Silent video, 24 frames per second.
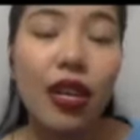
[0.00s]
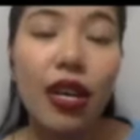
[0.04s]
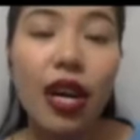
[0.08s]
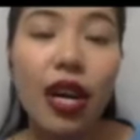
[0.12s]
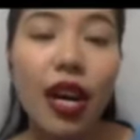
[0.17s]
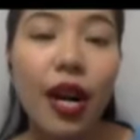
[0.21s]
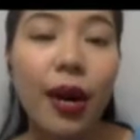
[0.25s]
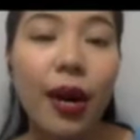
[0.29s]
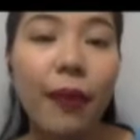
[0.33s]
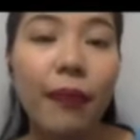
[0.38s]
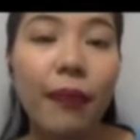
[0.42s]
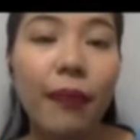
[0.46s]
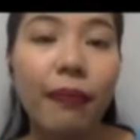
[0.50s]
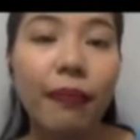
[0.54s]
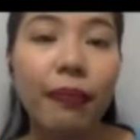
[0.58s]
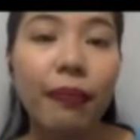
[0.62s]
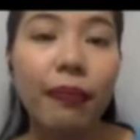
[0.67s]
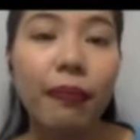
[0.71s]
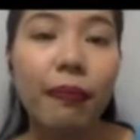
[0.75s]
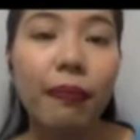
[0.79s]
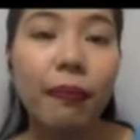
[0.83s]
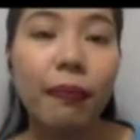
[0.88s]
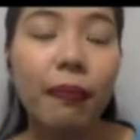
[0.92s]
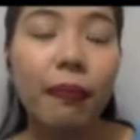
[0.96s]

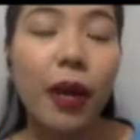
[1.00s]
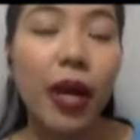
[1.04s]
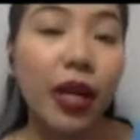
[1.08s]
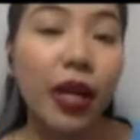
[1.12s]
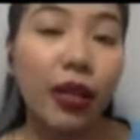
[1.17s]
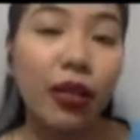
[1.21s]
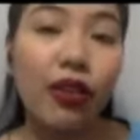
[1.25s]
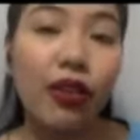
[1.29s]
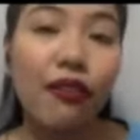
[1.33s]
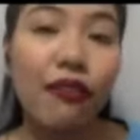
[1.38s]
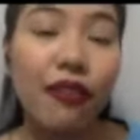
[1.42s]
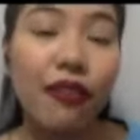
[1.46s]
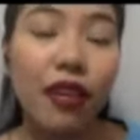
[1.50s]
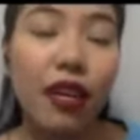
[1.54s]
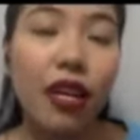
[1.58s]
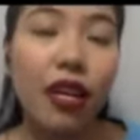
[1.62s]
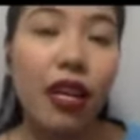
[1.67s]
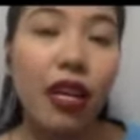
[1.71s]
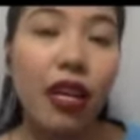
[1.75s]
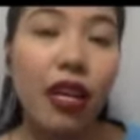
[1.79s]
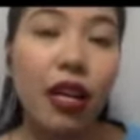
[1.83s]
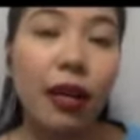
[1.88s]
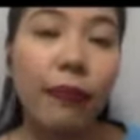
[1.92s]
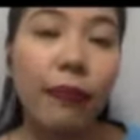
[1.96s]
um, part of
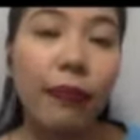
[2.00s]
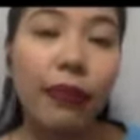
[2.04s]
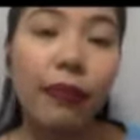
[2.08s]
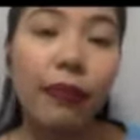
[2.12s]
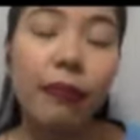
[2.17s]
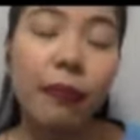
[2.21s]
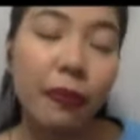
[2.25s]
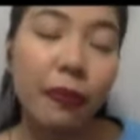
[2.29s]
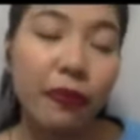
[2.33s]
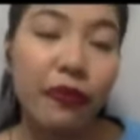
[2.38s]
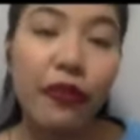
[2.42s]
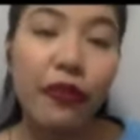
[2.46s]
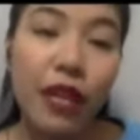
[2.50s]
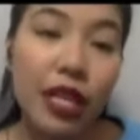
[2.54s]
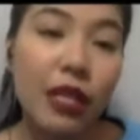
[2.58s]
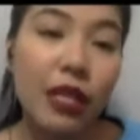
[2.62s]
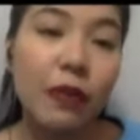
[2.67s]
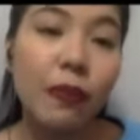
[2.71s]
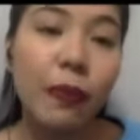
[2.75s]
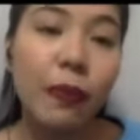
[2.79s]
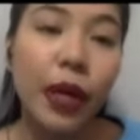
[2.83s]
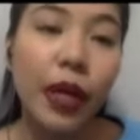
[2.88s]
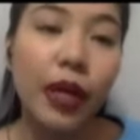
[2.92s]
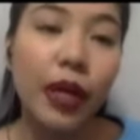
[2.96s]
the
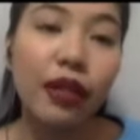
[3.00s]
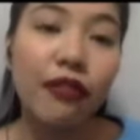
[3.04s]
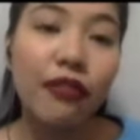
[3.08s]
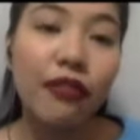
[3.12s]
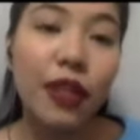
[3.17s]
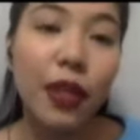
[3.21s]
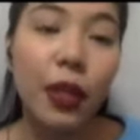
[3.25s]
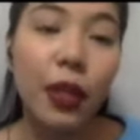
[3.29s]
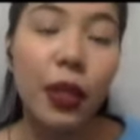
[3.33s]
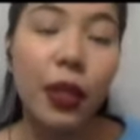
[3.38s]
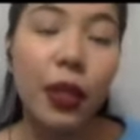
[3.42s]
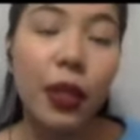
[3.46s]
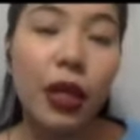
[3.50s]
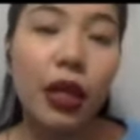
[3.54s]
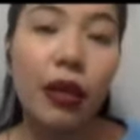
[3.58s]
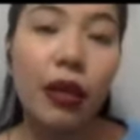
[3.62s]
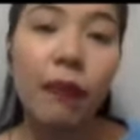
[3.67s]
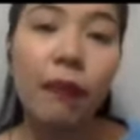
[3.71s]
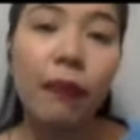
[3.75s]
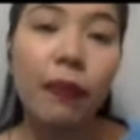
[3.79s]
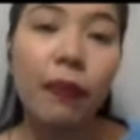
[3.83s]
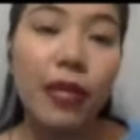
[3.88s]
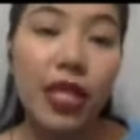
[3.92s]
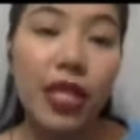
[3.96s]
first part of
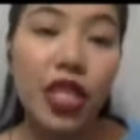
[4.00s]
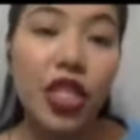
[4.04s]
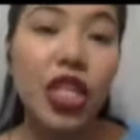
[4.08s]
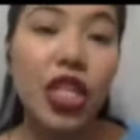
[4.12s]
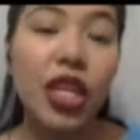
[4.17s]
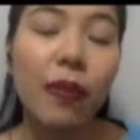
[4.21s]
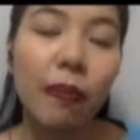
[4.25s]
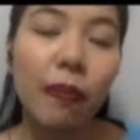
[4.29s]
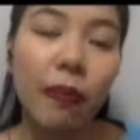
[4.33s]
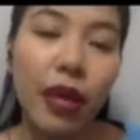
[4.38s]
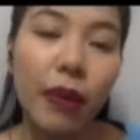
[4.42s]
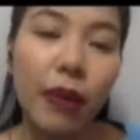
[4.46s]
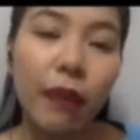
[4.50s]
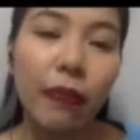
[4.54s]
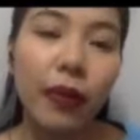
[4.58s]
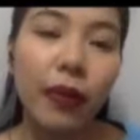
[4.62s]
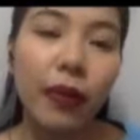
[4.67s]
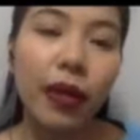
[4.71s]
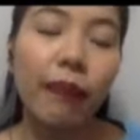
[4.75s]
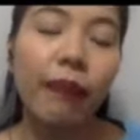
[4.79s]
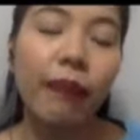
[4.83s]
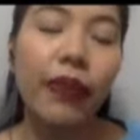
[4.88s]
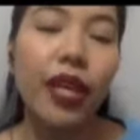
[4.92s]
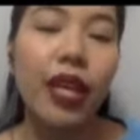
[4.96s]
your position
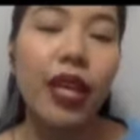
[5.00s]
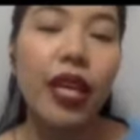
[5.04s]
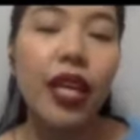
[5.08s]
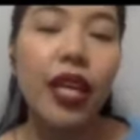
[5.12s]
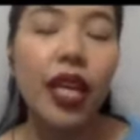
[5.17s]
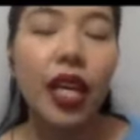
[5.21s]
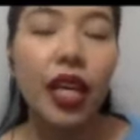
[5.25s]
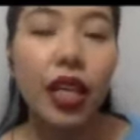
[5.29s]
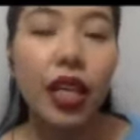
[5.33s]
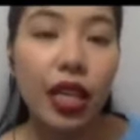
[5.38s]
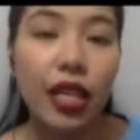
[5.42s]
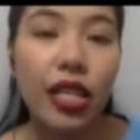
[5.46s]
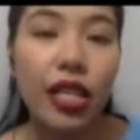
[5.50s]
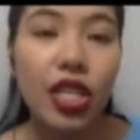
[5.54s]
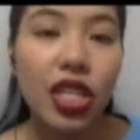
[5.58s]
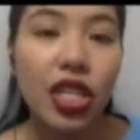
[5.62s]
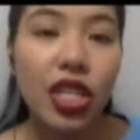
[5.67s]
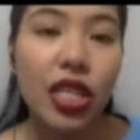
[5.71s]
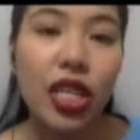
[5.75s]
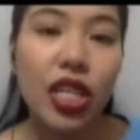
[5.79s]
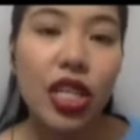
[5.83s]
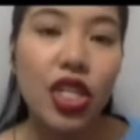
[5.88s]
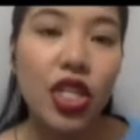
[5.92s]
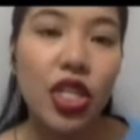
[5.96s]
paper. In your
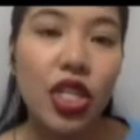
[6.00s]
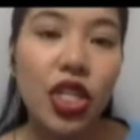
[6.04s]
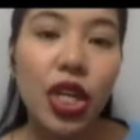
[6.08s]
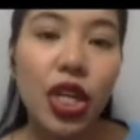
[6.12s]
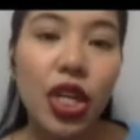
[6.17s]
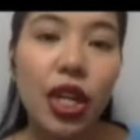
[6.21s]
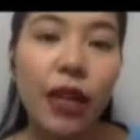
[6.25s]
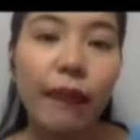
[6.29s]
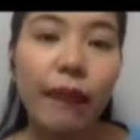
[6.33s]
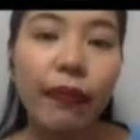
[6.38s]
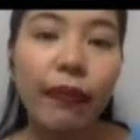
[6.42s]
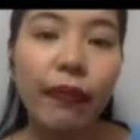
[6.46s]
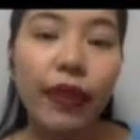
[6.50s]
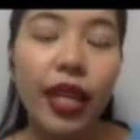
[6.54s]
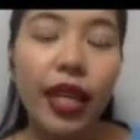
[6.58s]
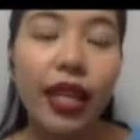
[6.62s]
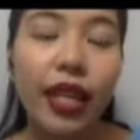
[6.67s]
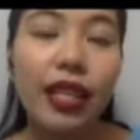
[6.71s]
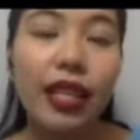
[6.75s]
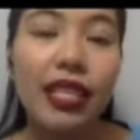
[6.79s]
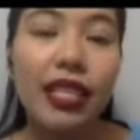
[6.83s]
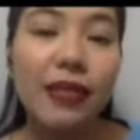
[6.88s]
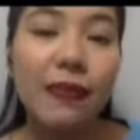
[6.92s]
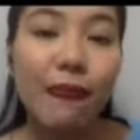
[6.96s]
introduction,
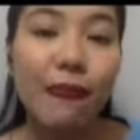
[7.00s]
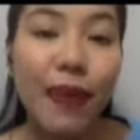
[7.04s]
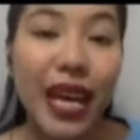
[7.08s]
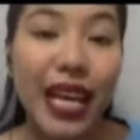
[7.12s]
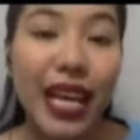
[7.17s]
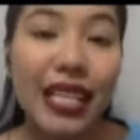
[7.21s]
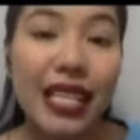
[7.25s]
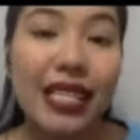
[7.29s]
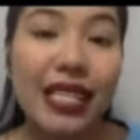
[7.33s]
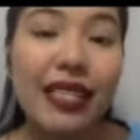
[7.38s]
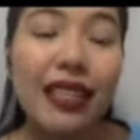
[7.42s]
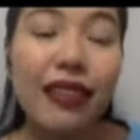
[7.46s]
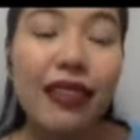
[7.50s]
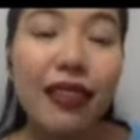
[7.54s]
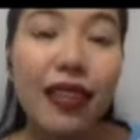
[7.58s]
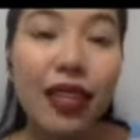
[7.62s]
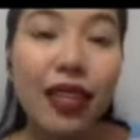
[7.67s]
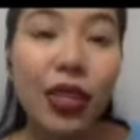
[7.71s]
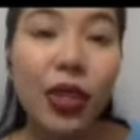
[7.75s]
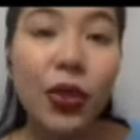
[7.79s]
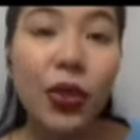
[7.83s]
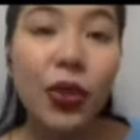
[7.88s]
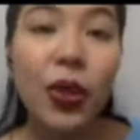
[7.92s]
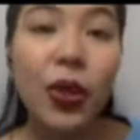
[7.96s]
it is best
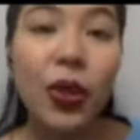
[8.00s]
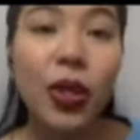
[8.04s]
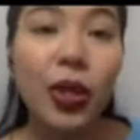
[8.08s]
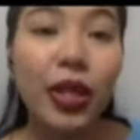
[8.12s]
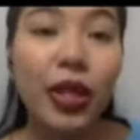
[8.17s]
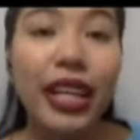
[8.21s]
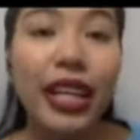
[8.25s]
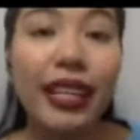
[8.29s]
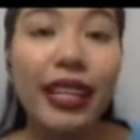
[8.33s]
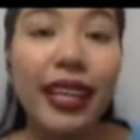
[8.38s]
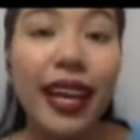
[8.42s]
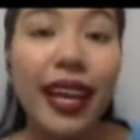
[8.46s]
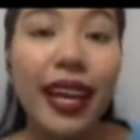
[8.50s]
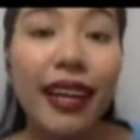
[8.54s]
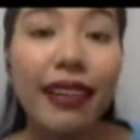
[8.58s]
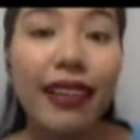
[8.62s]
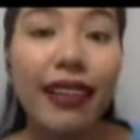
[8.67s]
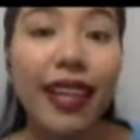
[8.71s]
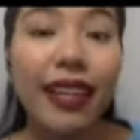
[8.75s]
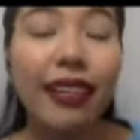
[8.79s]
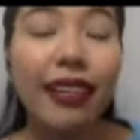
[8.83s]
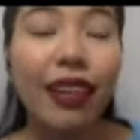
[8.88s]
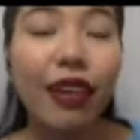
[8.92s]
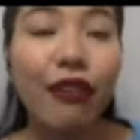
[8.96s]
that you already
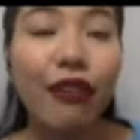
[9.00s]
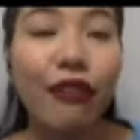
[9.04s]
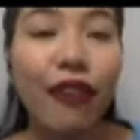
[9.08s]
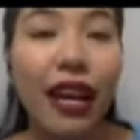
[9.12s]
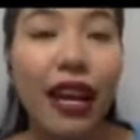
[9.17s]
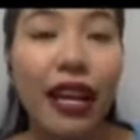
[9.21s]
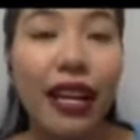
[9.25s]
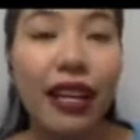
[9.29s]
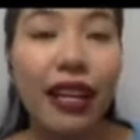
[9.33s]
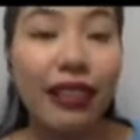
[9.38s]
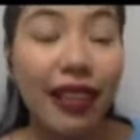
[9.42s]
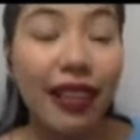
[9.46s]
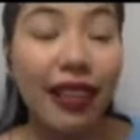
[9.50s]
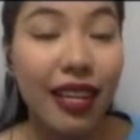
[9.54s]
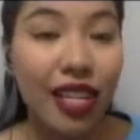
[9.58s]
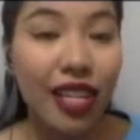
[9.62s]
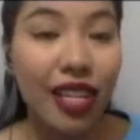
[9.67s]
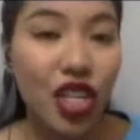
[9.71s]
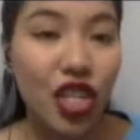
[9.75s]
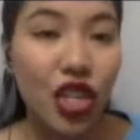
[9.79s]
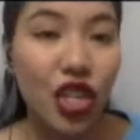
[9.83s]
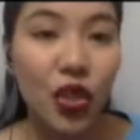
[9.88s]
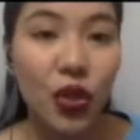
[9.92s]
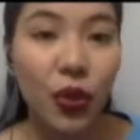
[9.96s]
identify the
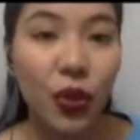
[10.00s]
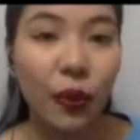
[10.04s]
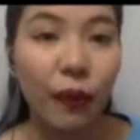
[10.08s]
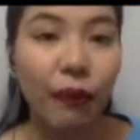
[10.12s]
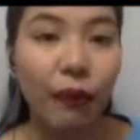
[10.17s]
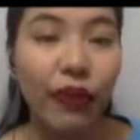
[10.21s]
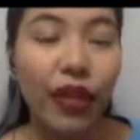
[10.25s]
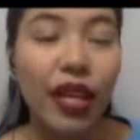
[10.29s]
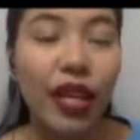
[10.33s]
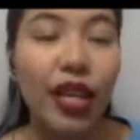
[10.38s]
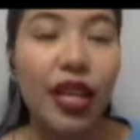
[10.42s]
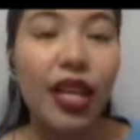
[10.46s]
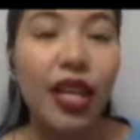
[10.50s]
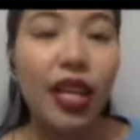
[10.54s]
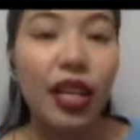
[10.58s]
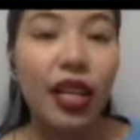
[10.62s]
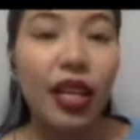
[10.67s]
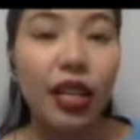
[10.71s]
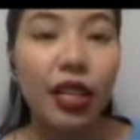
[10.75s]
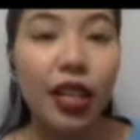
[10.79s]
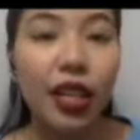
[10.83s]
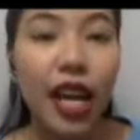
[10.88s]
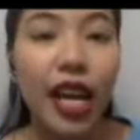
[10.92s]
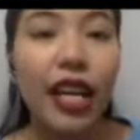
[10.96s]
issue.
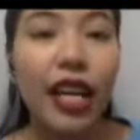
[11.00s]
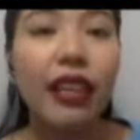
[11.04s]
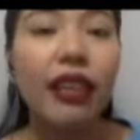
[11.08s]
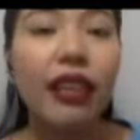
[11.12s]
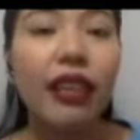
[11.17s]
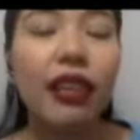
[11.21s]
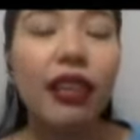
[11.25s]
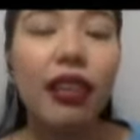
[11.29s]
Write